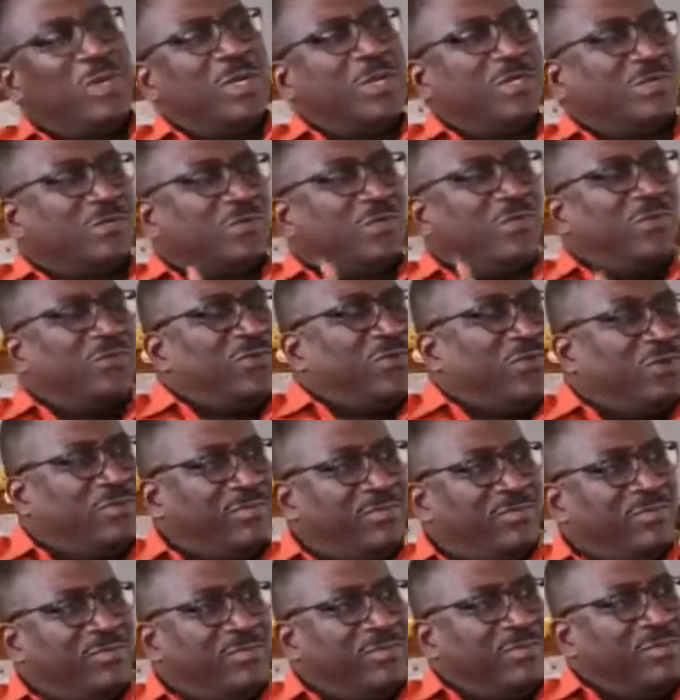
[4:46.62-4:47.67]
one. So
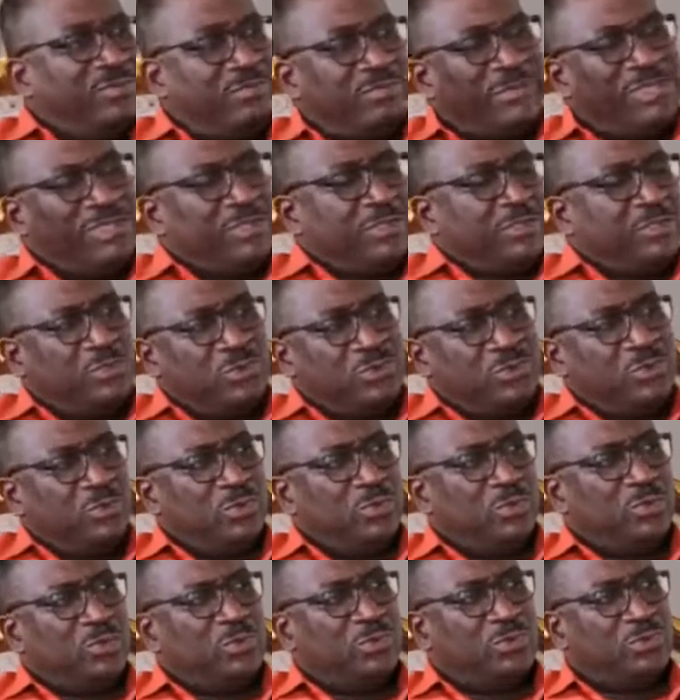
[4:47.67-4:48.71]
from middle
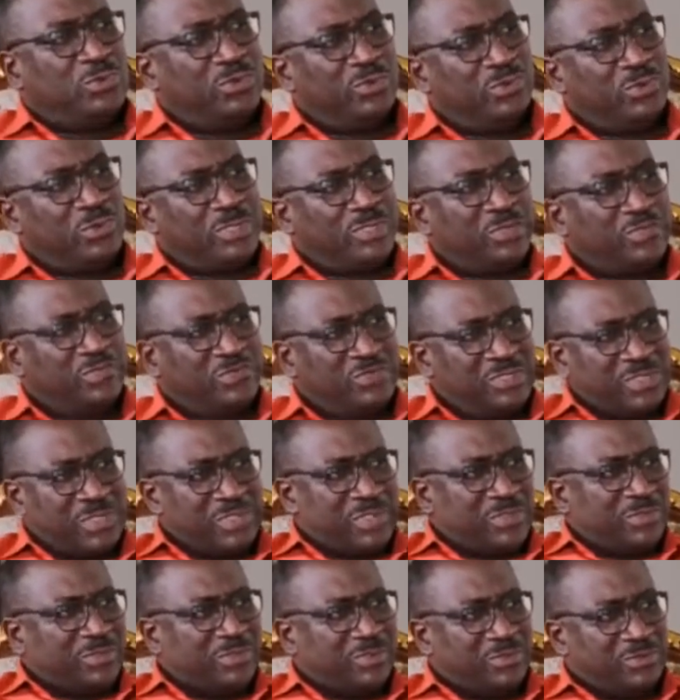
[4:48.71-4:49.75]
school, you went to
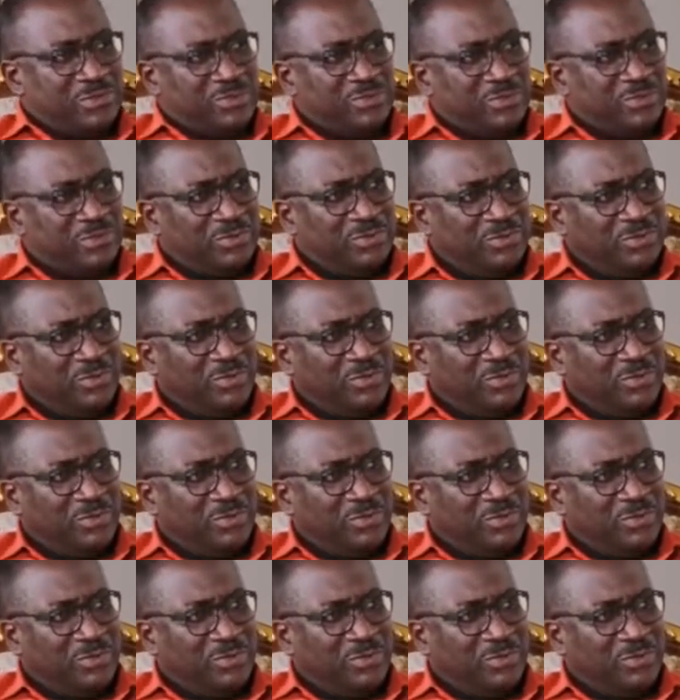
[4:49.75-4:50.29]
secondary school.